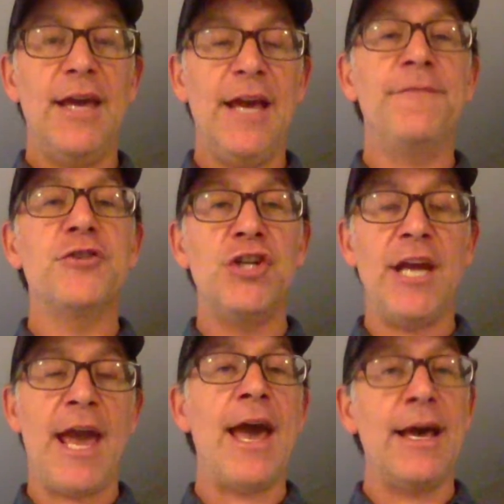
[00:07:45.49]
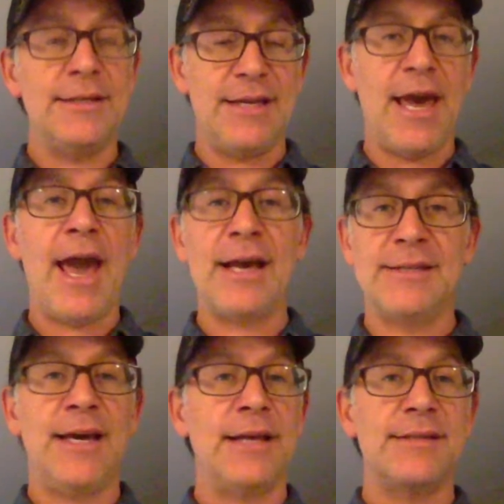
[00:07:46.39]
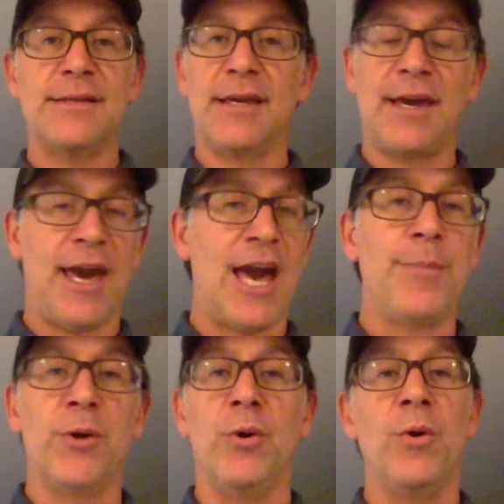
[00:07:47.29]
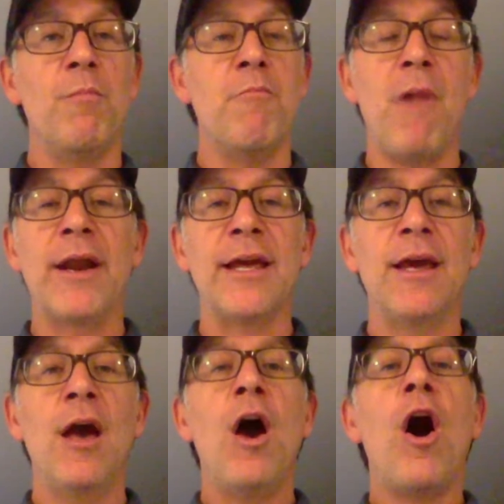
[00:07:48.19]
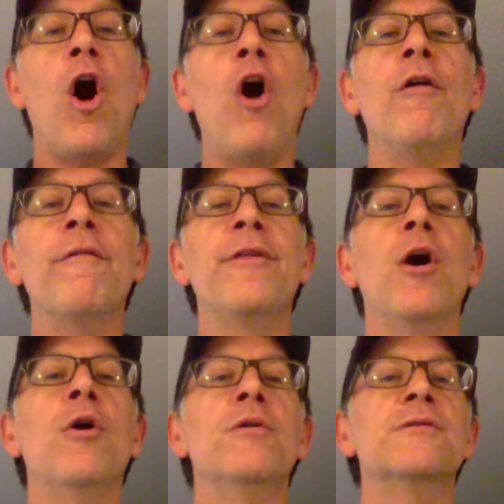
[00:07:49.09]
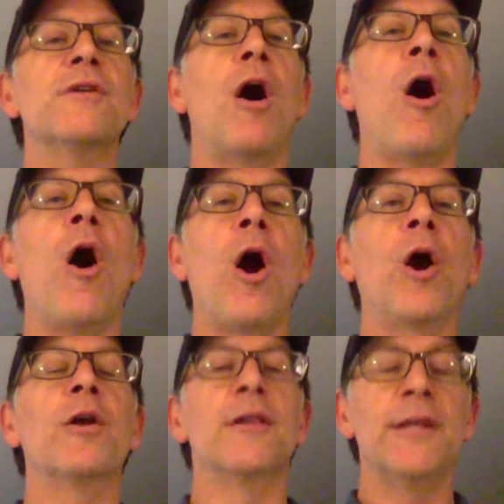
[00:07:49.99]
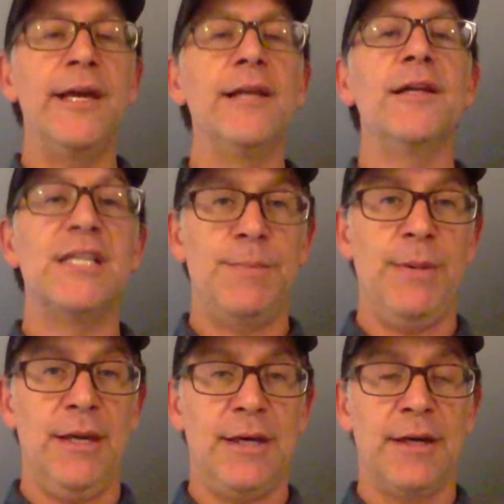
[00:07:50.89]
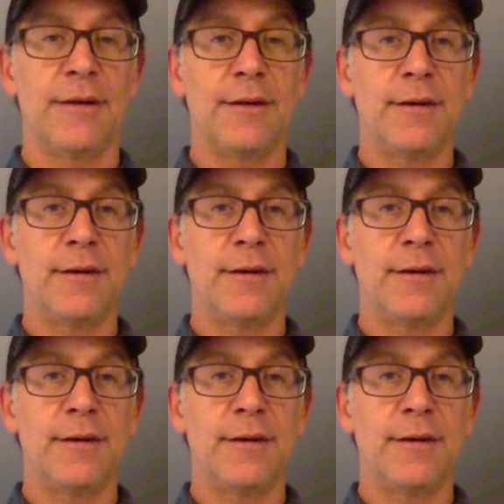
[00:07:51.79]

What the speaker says: if she has assets, capital, money, all of those are legally speaking